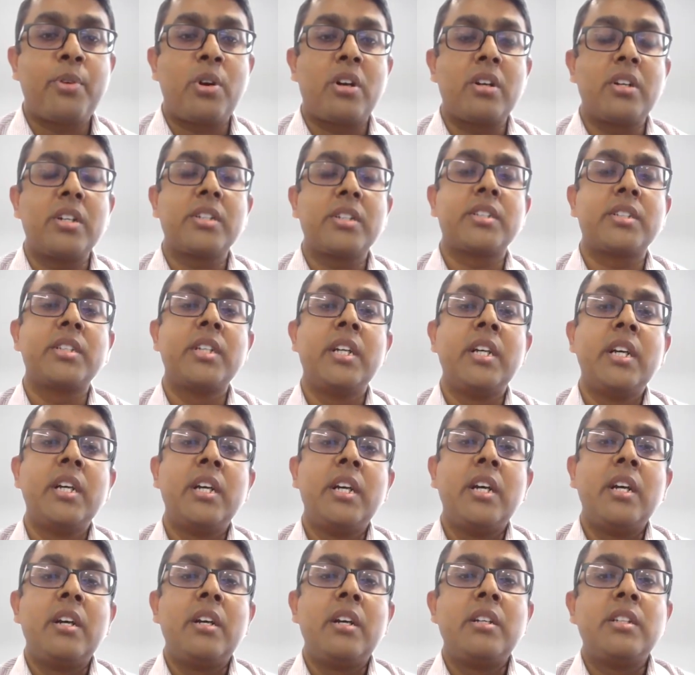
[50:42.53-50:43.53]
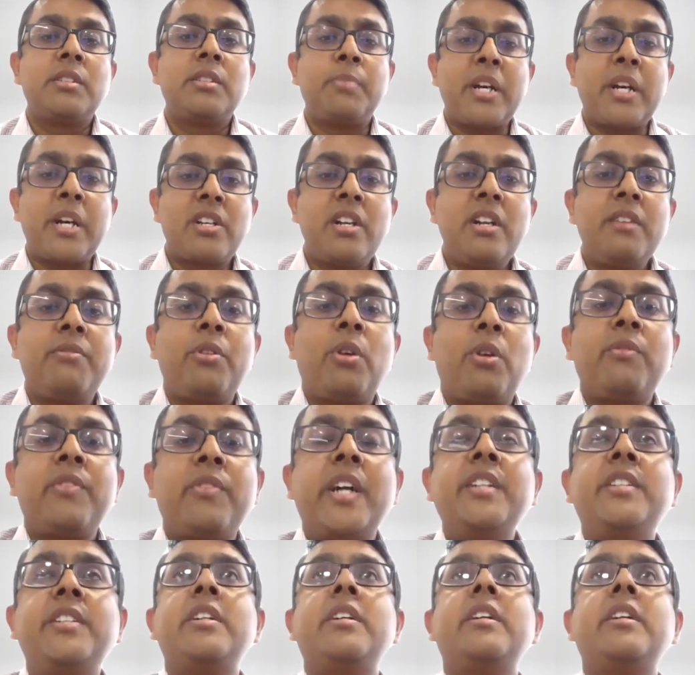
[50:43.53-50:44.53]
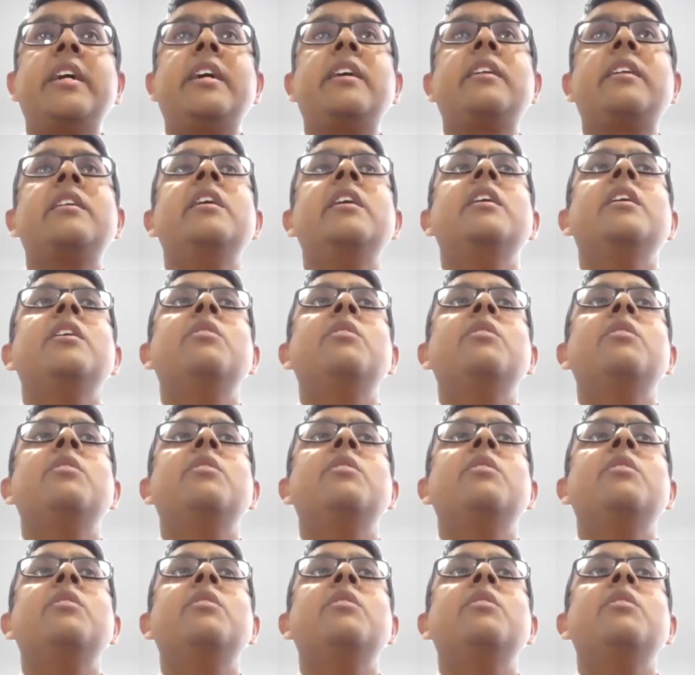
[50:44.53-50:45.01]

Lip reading: products, especially for venture debt.